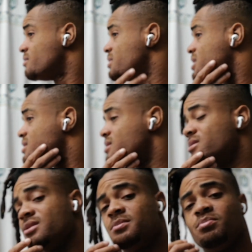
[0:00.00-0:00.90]
my
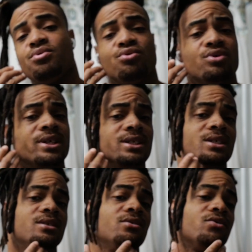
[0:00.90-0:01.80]
skin looks
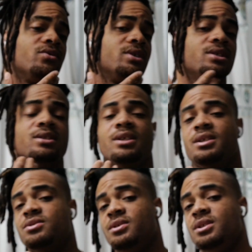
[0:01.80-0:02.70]
pretty freaking nice right